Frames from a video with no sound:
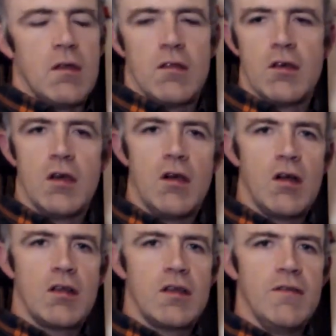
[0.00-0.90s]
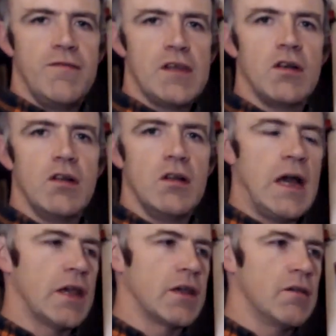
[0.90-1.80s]
The artificial,
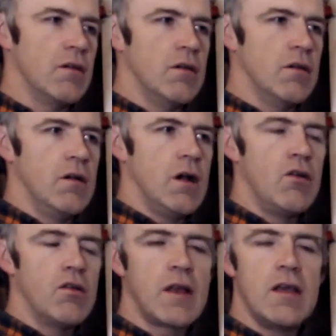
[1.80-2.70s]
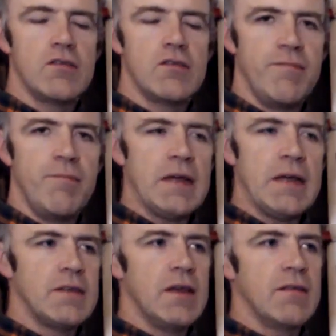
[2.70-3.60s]
like all kinds of
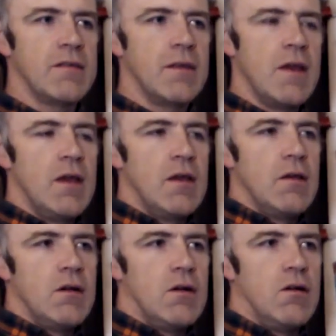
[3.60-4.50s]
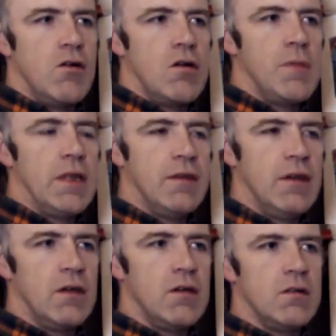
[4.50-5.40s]
plastics or
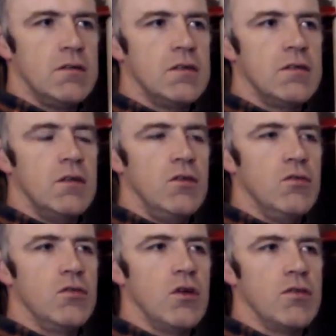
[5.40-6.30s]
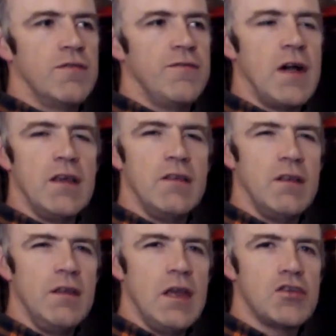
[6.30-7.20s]
materials, you don't find in
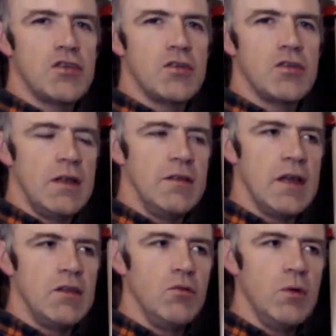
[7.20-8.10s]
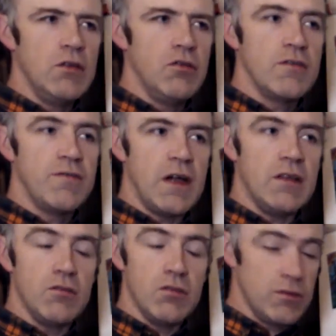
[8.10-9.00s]
nature, and then you will not
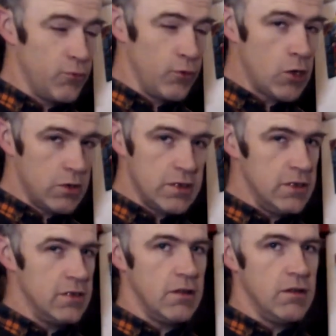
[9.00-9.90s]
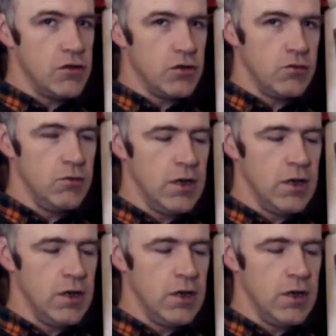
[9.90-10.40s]
find those frequencies in nature too.